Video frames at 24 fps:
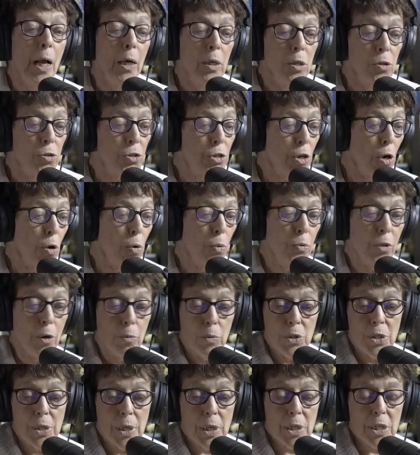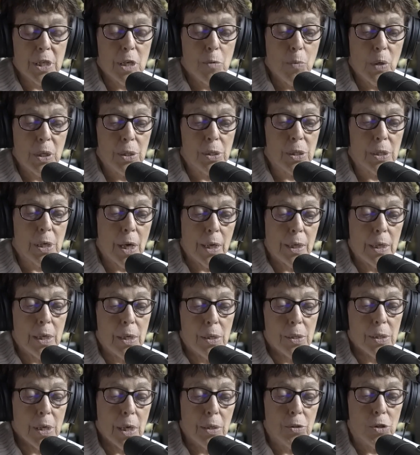So there were 61
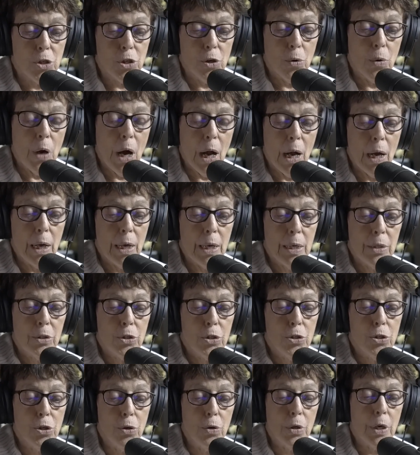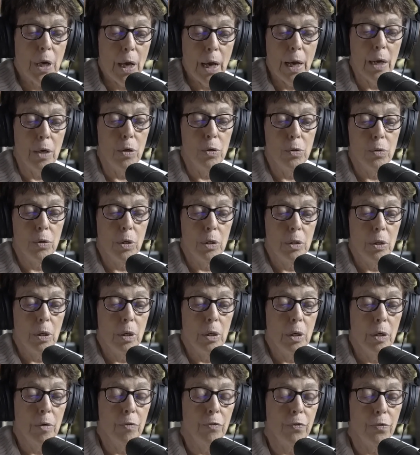studies. And so I took out
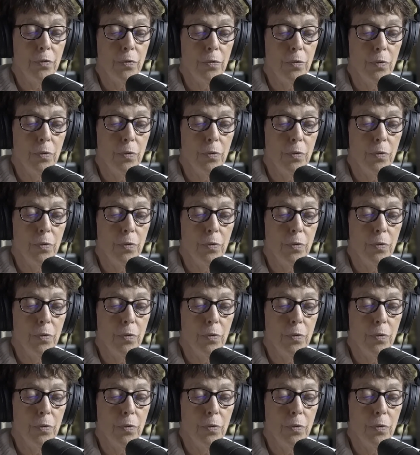of